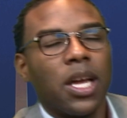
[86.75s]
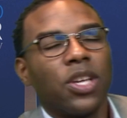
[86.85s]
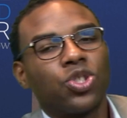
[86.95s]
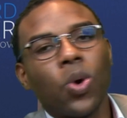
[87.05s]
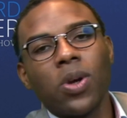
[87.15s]

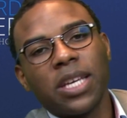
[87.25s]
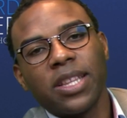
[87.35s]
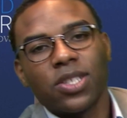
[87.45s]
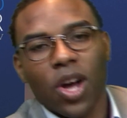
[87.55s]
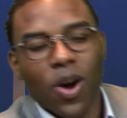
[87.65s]
stories like
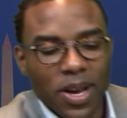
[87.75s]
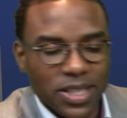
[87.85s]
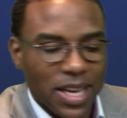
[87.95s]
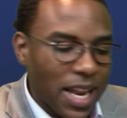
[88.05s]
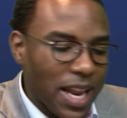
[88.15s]
this
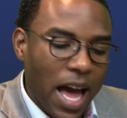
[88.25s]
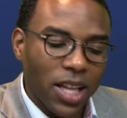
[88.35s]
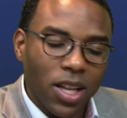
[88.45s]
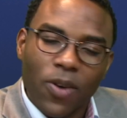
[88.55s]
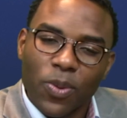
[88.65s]
always, and I
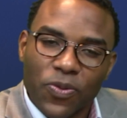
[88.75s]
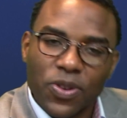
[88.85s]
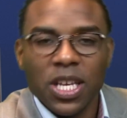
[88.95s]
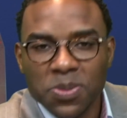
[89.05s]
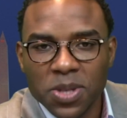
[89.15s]
love for
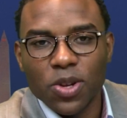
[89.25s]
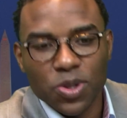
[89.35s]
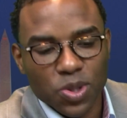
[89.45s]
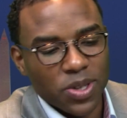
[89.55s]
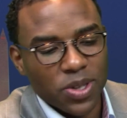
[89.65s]
these particular
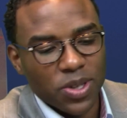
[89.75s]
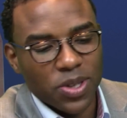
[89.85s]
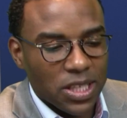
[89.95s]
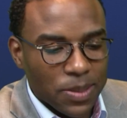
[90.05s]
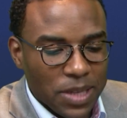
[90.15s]
stories, you
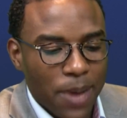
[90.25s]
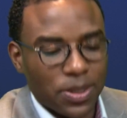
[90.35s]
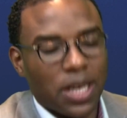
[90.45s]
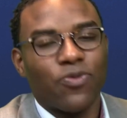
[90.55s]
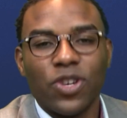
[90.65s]
see
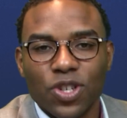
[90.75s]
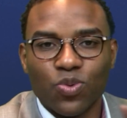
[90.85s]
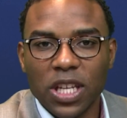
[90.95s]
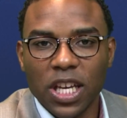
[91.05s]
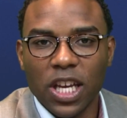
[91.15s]
sometimes like Richard's
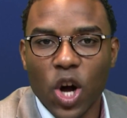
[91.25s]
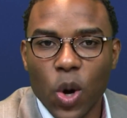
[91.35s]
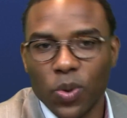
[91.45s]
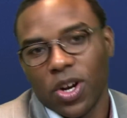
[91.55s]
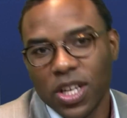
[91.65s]
really
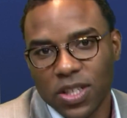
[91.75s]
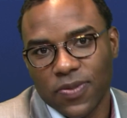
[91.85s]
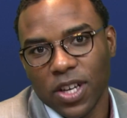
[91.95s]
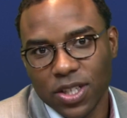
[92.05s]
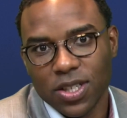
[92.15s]
honed in on
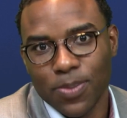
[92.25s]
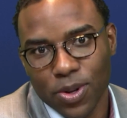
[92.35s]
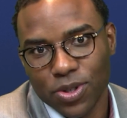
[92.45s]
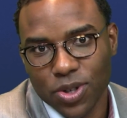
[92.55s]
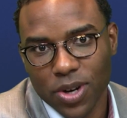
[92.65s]
his
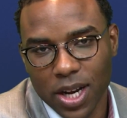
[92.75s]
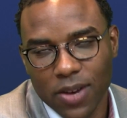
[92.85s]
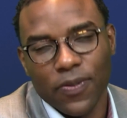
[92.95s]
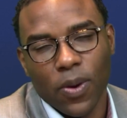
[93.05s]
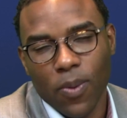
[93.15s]
computer
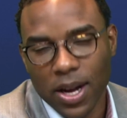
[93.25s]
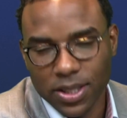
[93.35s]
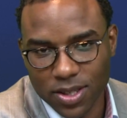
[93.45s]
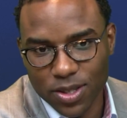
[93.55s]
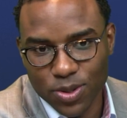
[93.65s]
screen if you're
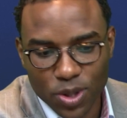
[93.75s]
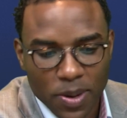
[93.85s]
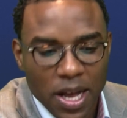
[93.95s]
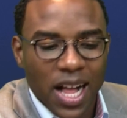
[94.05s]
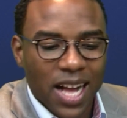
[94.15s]
watching this on YouTube.